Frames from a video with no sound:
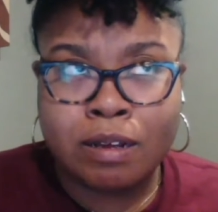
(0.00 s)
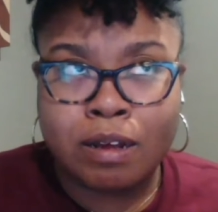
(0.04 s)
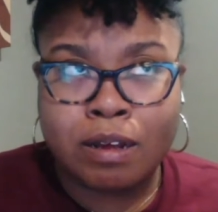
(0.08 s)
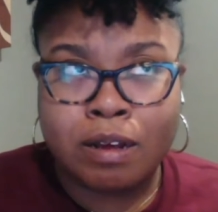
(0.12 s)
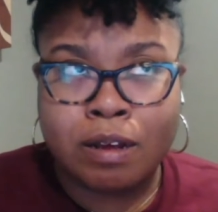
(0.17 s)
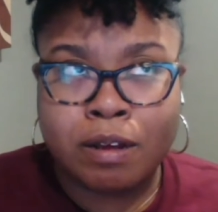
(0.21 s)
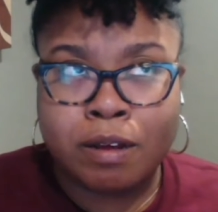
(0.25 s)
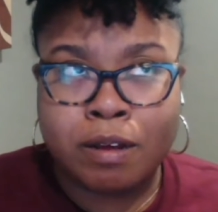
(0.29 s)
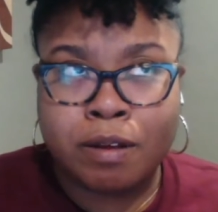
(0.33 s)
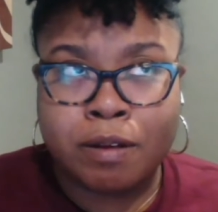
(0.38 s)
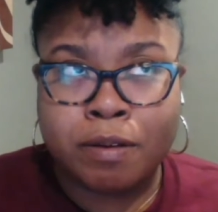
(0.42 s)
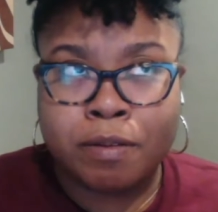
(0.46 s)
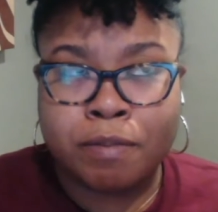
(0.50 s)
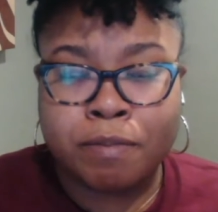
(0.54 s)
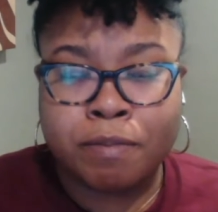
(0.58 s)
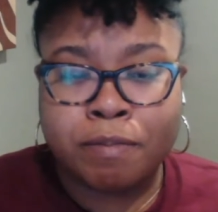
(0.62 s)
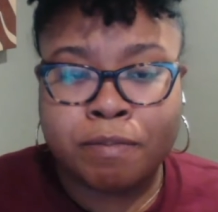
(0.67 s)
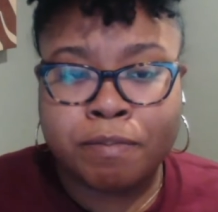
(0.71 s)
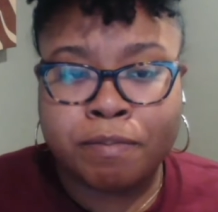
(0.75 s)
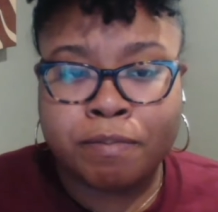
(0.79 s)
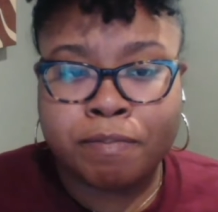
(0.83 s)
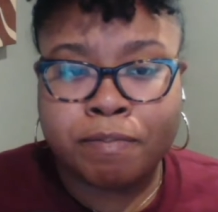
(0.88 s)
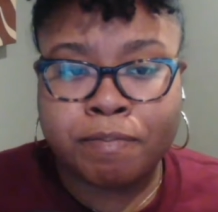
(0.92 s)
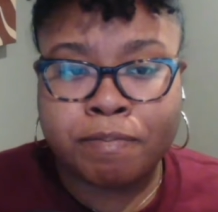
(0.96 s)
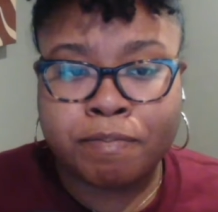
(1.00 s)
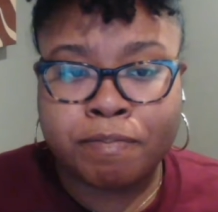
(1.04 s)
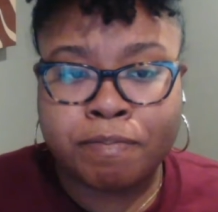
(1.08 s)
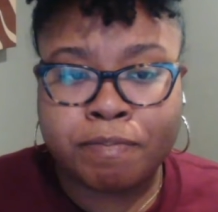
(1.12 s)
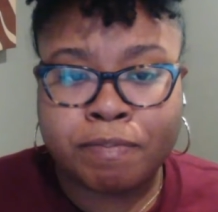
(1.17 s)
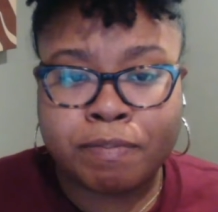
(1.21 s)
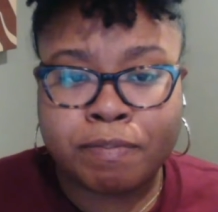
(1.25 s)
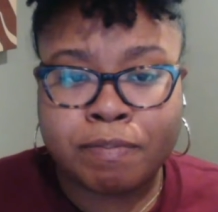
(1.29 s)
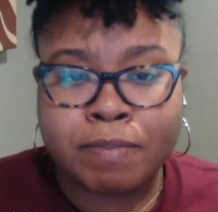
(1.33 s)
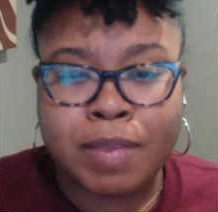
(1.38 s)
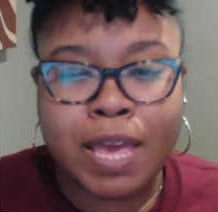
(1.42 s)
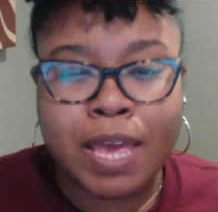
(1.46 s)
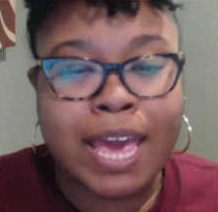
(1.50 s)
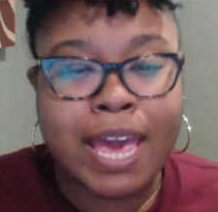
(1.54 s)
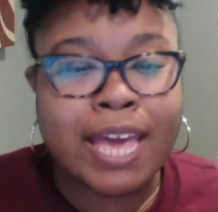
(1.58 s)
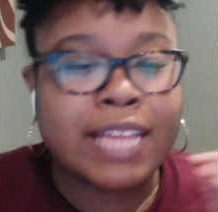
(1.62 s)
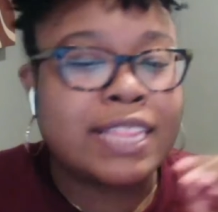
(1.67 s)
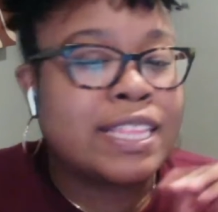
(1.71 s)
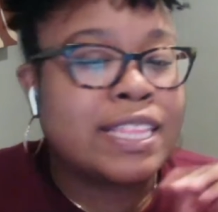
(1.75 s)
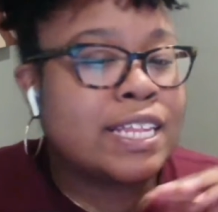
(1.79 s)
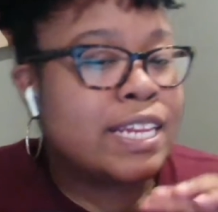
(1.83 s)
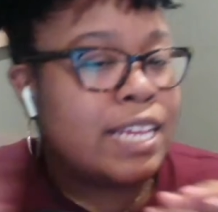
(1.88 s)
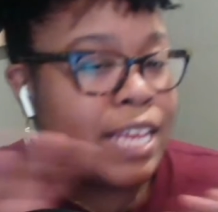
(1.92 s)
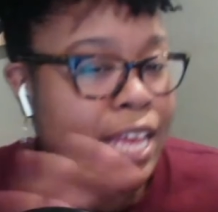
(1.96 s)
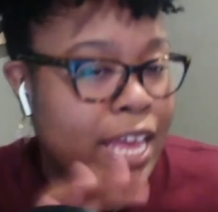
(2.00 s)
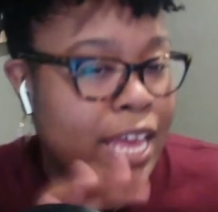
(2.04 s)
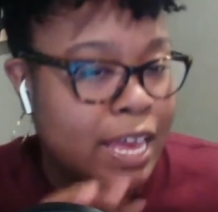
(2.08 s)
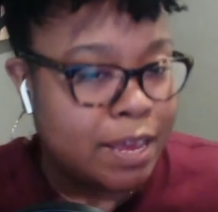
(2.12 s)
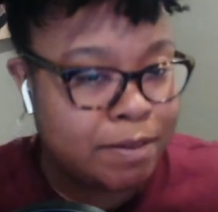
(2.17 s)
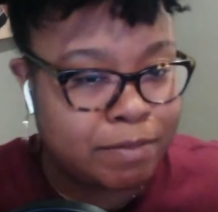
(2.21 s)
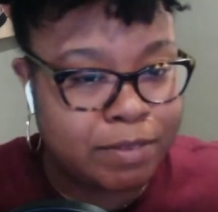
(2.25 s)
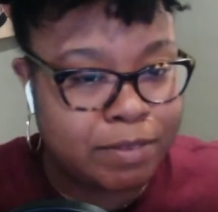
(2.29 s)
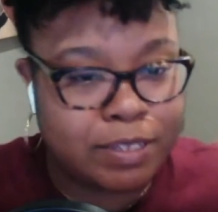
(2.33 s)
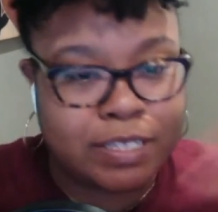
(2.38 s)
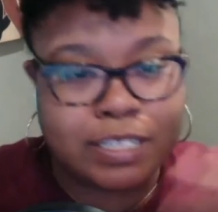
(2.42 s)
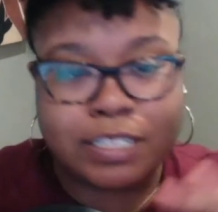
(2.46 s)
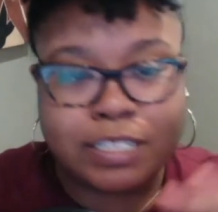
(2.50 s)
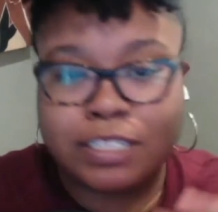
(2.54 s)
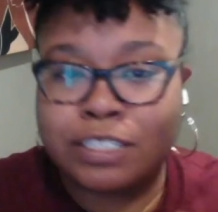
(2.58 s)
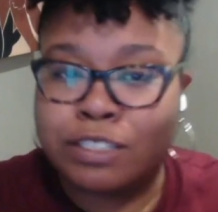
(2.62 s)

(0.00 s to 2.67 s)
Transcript: Anthony Hamilton.